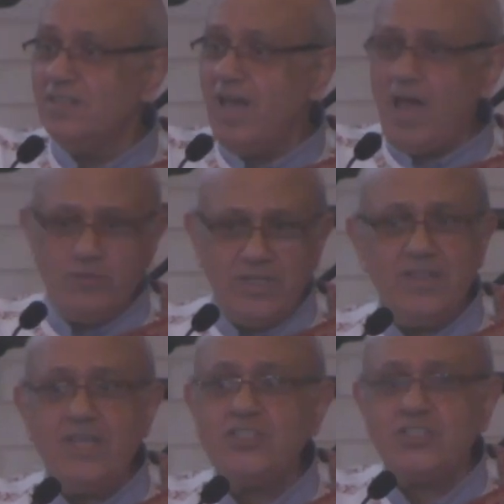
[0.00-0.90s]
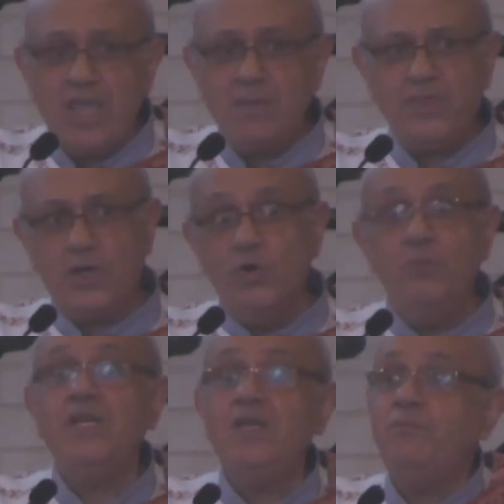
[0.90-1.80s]
How did they shape the
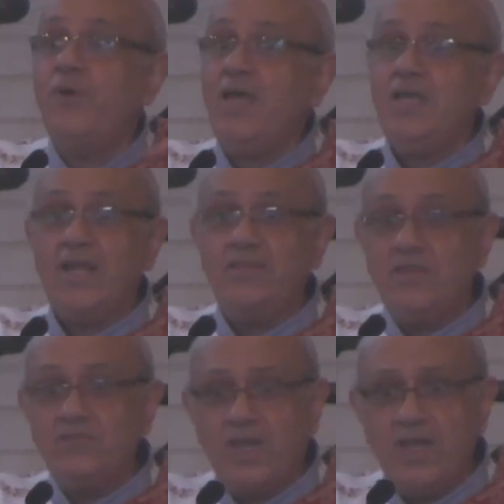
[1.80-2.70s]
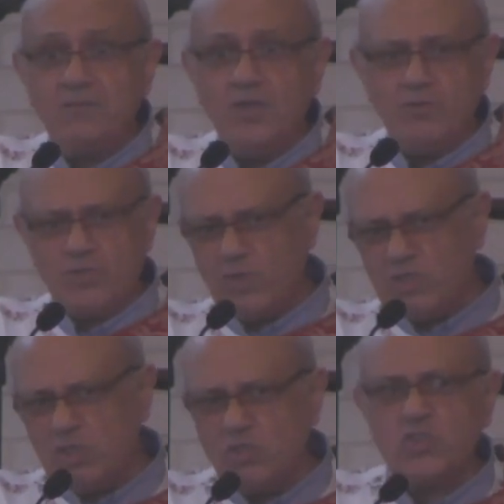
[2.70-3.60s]
Roman Empire at that time, which was
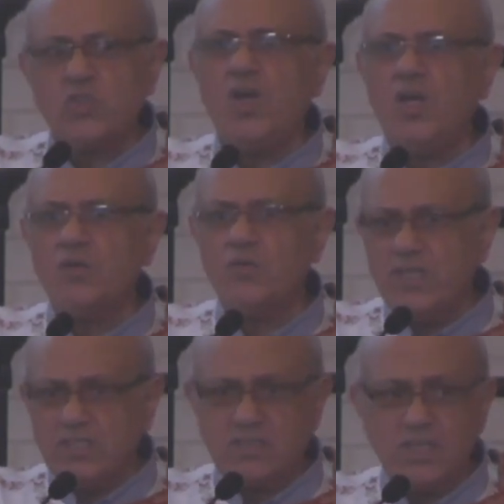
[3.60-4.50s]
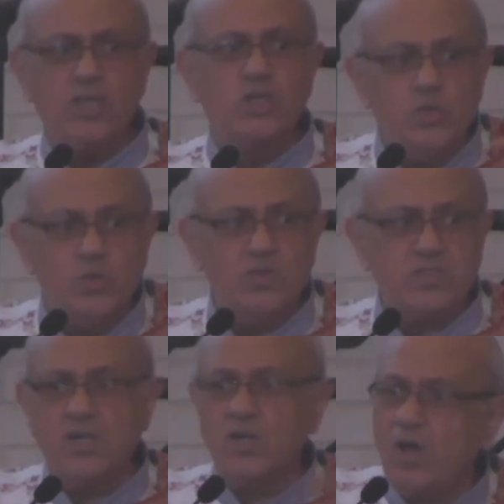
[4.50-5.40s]
so strong with its rules
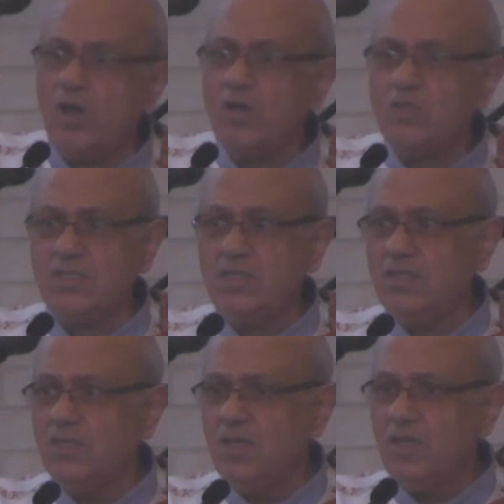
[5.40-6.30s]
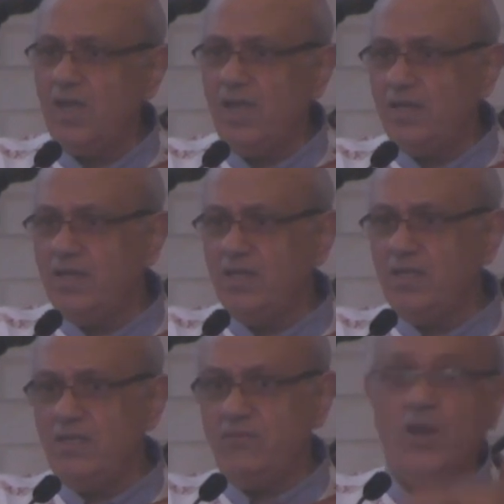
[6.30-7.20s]
and laws and,
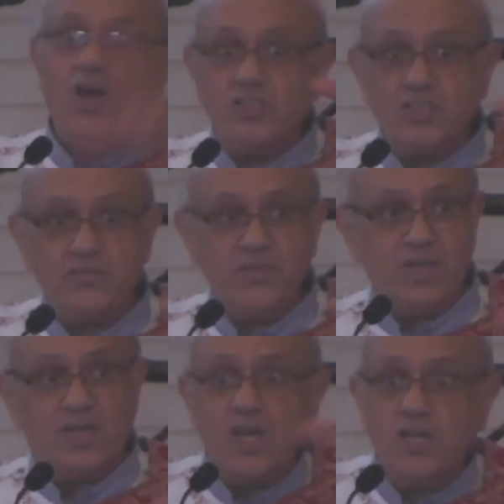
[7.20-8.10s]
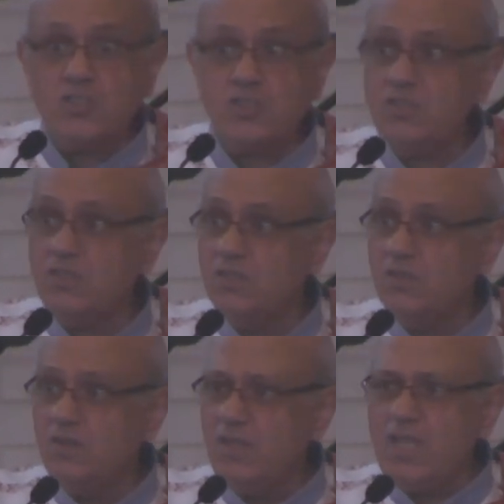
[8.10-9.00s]
and philosophy and culture?
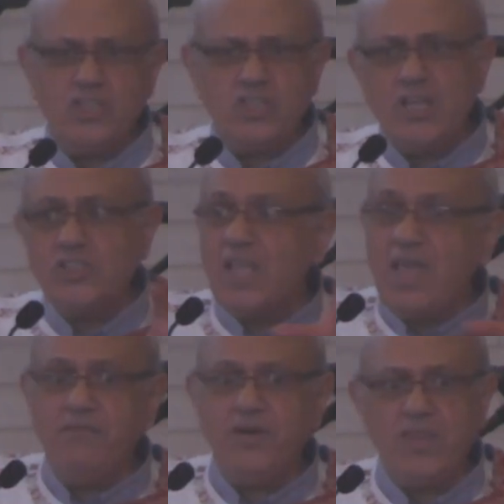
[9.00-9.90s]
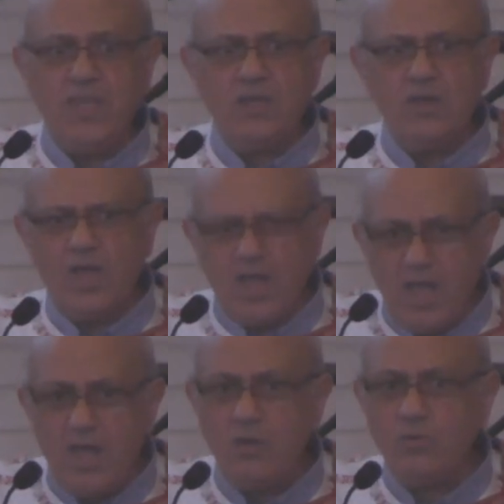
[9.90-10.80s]
They changed everything.
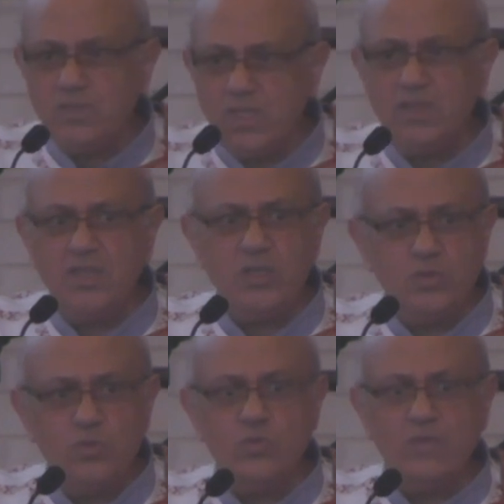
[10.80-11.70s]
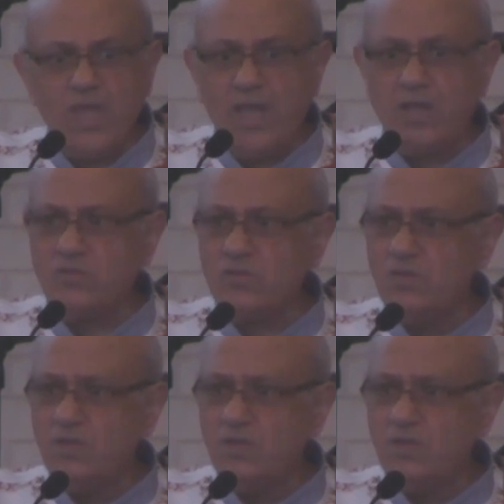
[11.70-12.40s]
How did they do that?